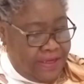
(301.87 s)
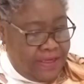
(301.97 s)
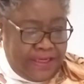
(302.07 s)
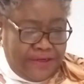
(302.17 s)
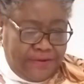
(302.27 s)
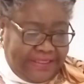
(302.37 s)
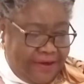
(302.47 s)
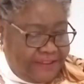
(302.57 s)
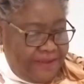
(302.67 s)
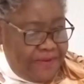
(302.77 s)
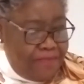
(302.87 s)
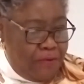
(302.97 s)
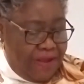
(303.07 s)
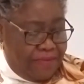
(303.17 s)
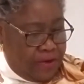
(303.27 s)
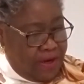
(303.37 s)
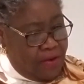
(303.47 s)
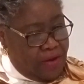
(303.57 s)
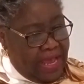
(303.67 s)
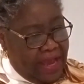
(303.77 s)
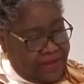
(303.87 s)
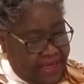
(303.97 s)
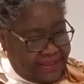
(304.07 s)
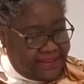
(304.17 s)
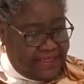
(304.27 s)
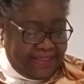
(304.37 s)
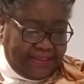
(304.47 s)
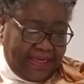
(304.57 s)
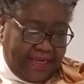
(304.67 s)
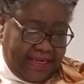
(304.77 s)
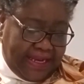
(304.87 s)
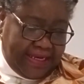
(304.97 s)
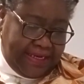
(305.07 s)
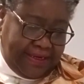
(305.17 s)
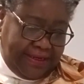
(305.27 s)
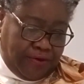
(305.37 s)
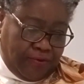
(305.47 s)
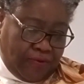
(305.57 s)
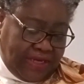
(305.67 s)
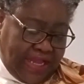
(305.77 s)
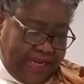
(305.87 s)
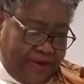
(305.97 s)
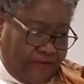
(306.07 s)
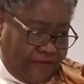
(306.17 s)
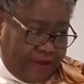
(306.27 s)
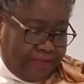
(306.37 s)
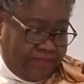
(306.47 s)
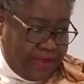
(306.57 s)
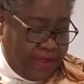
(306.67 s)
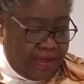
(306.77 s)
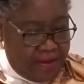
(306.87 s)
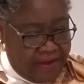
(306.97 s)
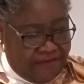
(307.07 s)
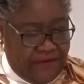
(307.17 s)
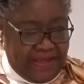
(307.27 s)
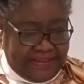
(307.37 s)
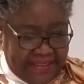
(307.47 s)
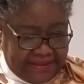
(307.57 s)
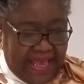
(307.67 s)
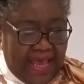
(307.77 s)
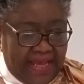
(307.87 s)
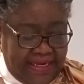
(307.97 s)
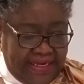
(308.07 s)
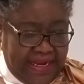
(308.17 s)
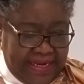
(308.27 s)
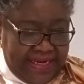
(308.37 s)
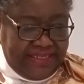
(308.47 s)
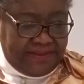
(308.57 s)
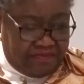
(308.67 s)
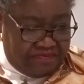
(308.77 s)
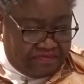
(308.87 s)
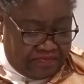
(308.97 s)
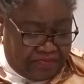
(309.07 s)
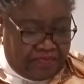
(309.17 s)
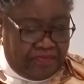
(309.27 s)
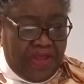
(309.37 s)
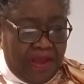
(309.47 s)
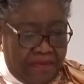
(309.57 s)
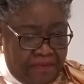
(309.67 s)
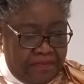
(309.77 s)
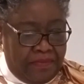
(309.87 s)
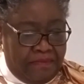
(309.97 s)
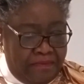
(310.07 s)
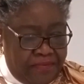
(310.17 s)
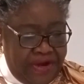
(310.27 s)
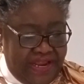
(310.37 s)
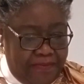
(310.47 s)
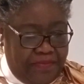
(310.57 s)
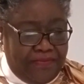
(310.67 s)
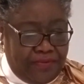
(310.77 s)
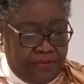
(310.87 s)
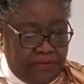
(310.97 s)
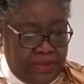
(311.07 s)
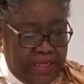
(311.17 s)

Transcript: Can you tell us a bit more about how that started and, you know, what kind of effects it's had in at least bringing people,